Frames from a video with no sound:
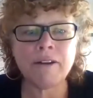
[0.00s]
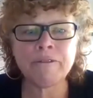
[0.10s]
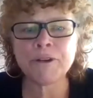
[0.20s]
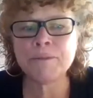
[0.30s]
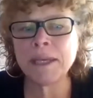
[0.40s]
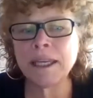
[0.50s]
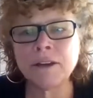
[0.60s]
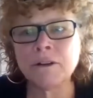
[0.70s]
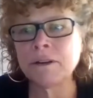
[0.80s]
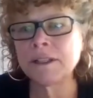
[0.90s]
For me,
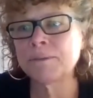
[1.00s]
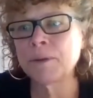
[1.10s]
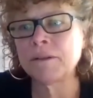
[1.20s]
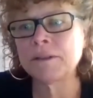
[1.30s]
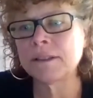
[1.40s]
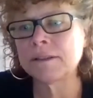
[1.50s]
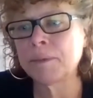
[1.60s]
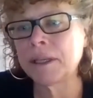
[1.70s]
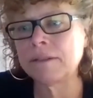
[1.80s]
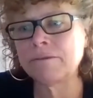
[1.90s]
growing sprouts has
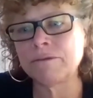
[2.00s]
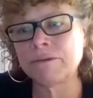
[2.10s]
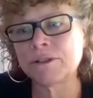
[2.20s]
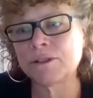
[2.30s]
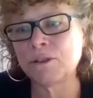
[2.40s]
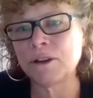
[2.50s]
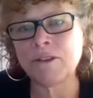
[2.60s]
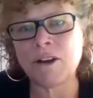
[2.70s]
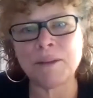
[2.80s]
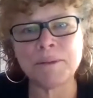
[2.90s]
been sort of
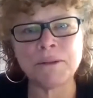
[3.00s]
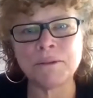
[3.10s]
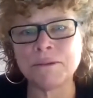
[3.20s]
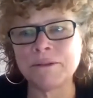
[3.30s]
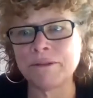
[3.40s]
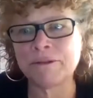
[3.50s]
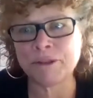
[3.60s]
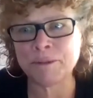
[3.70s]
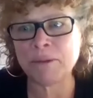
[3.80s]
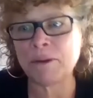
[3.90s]
all about, for
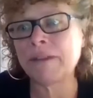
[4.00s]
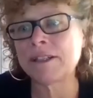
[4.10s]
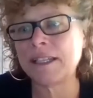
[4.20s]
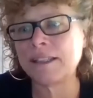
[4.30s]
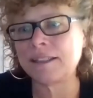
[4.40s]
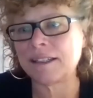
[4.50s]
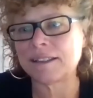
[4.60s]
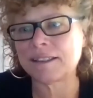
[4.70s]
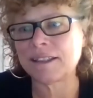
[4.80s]
me, whatever's easiest.